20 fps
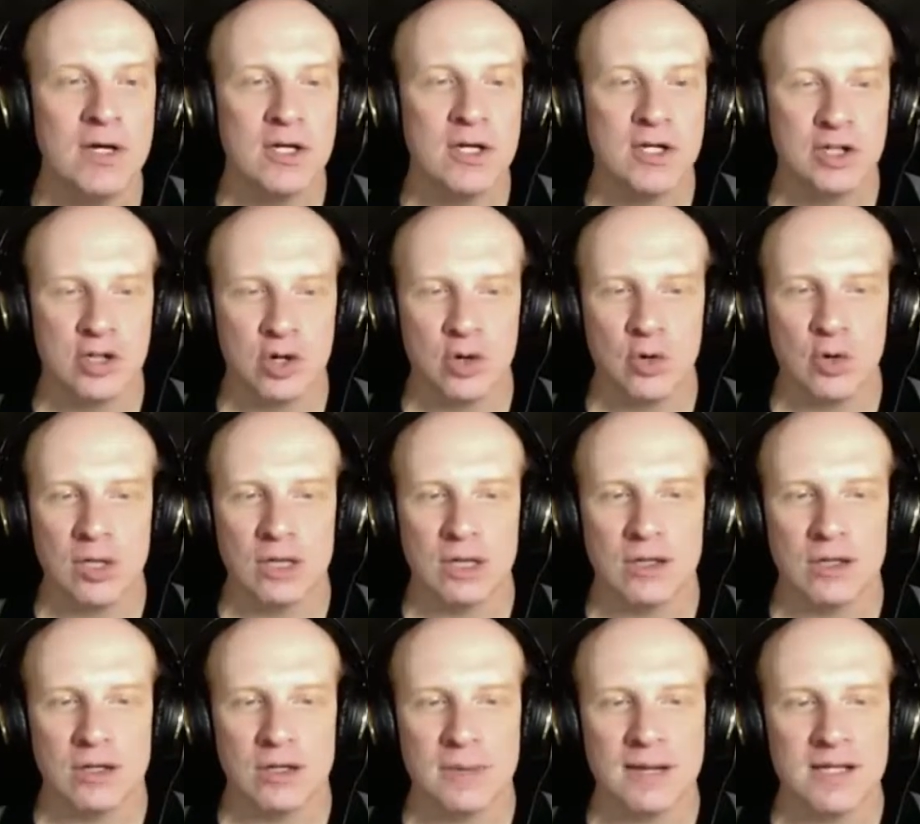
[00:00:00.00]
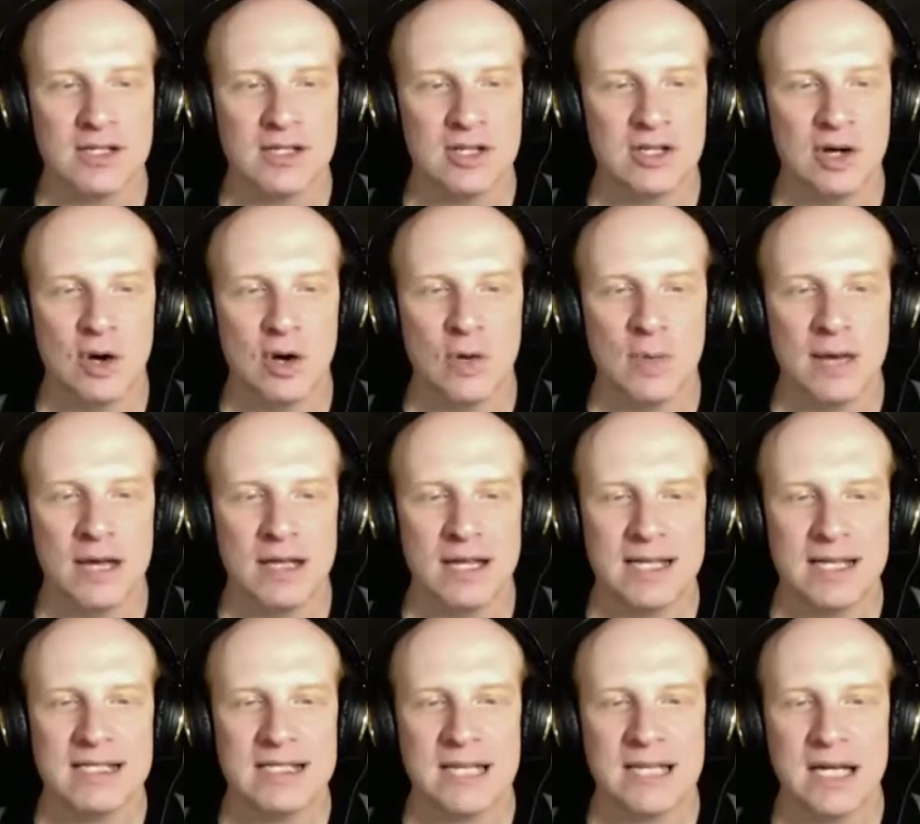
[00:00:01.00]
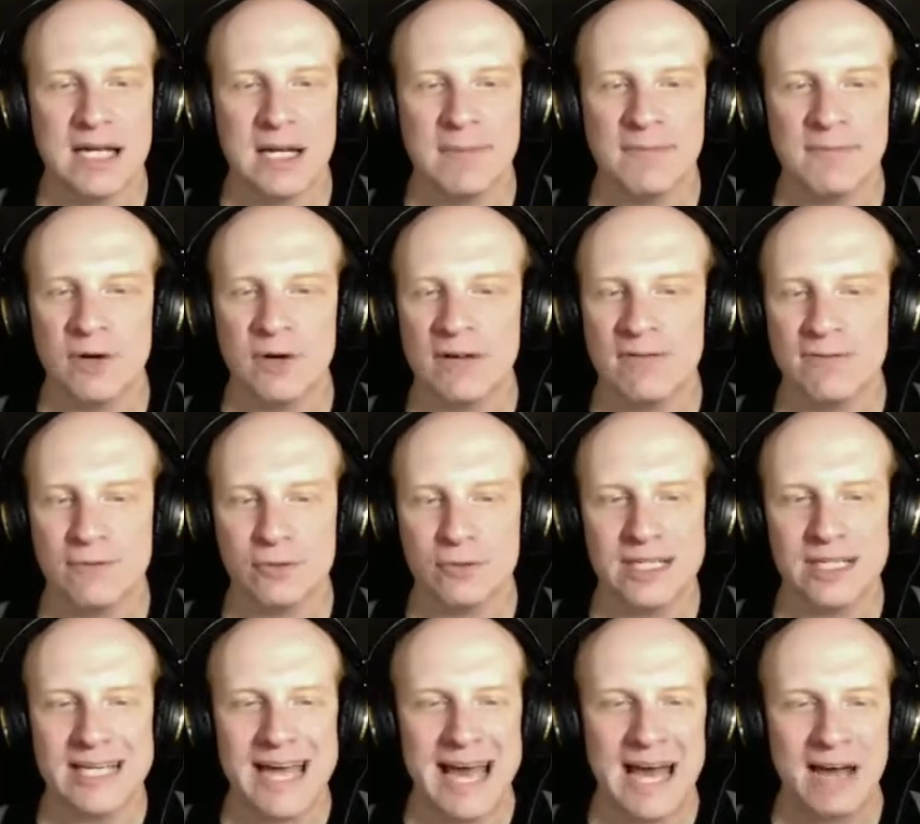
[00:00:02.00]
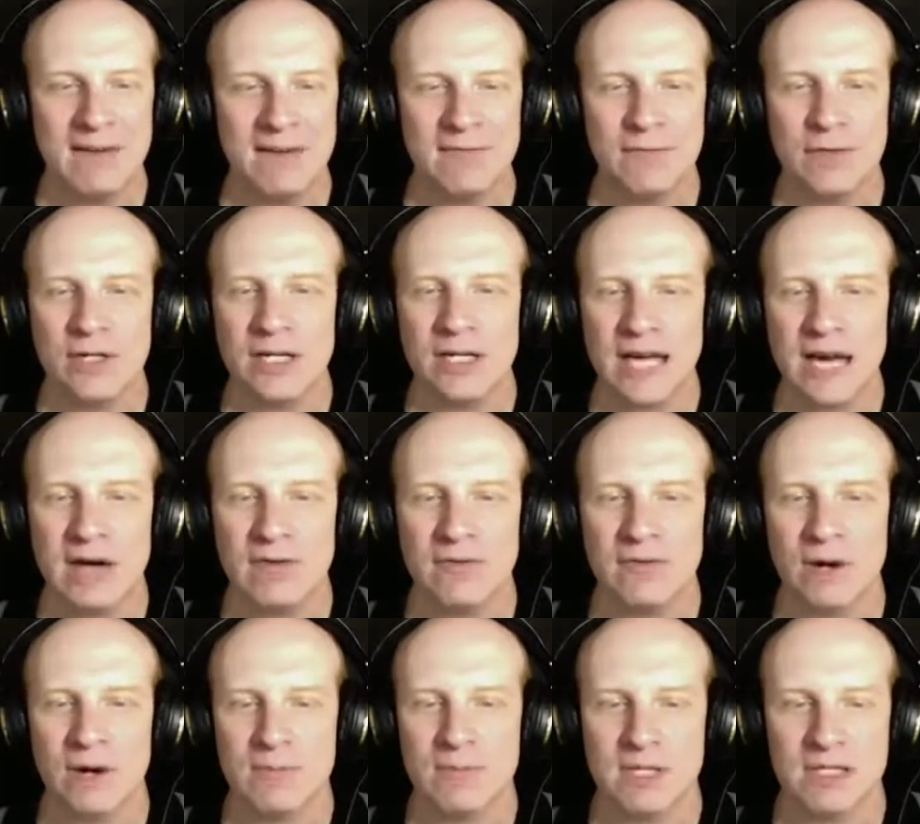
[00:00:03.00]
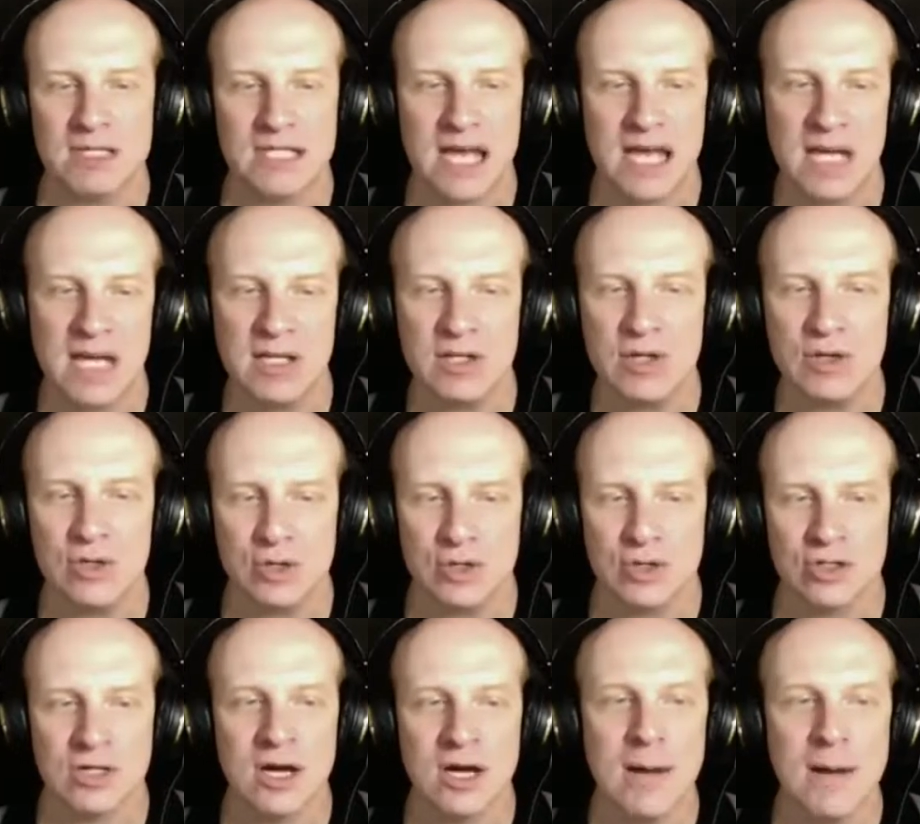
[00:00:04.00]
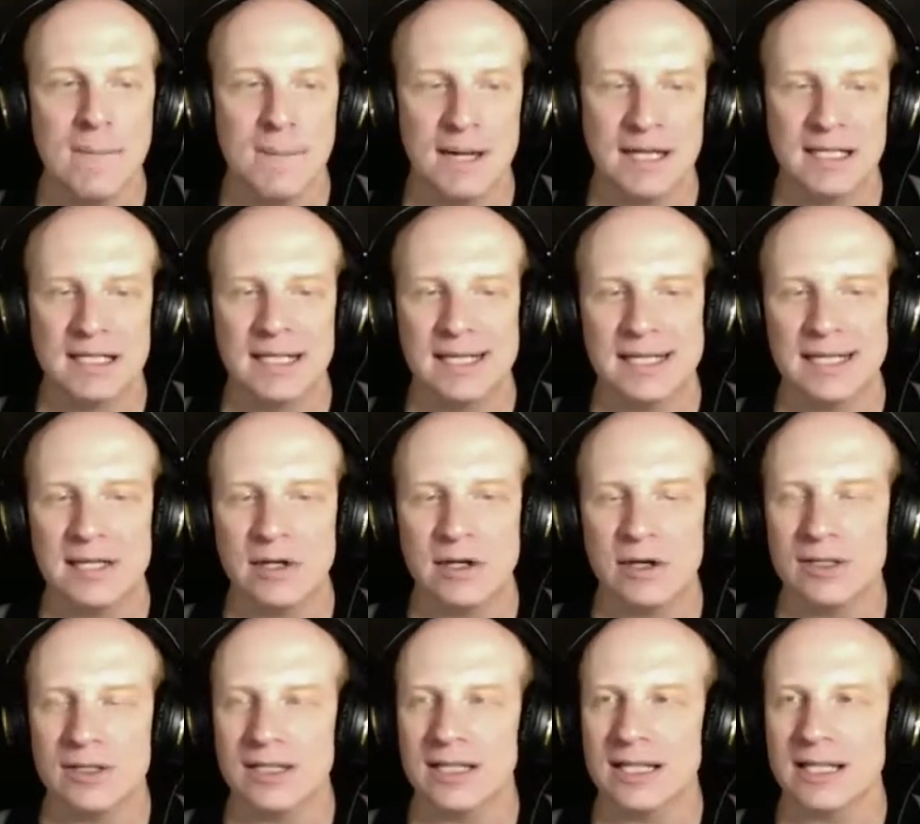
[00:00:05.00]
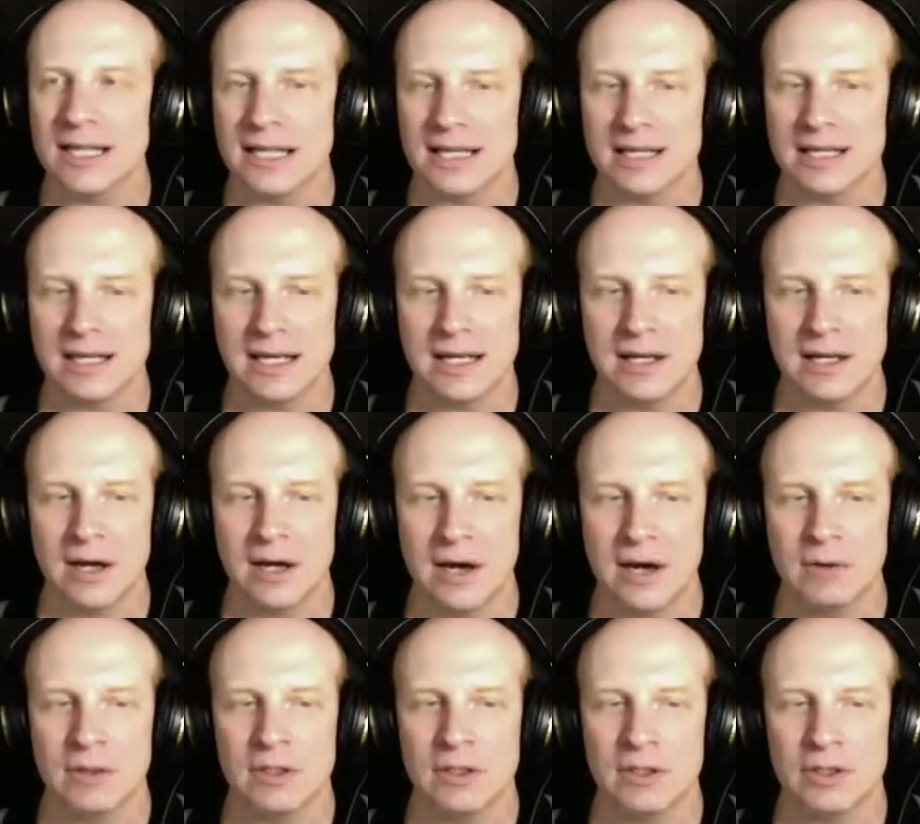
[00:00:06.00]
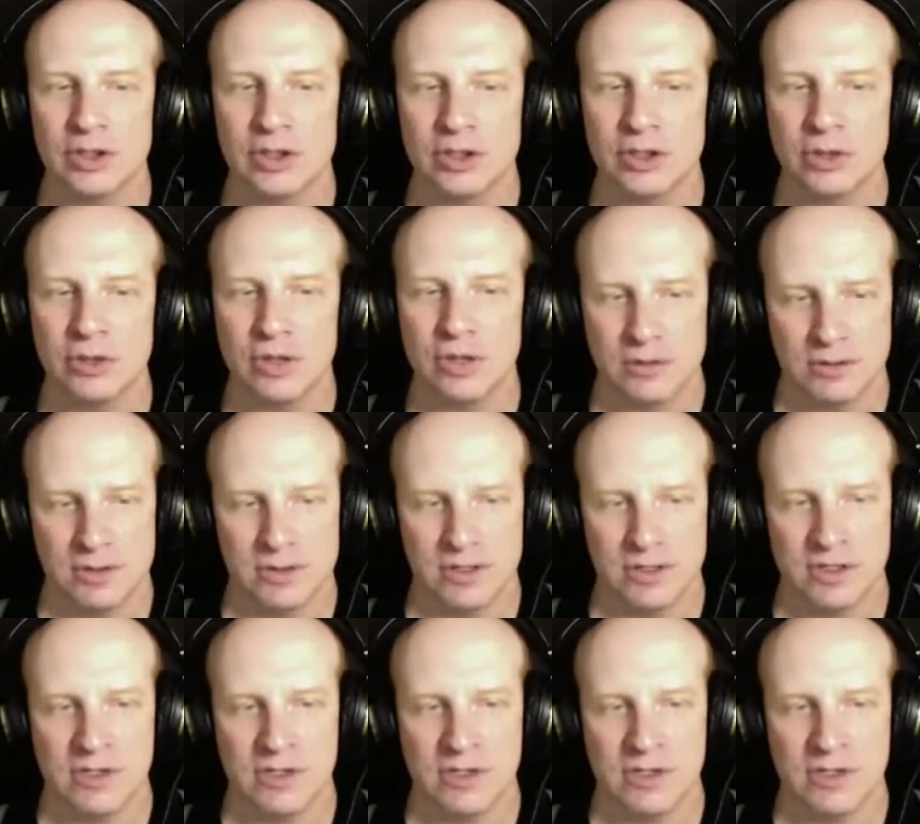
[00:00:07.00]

So learn about Zoho Mail and sign up for a free ad-free account for up to ten users by clicking on the link in our show notes.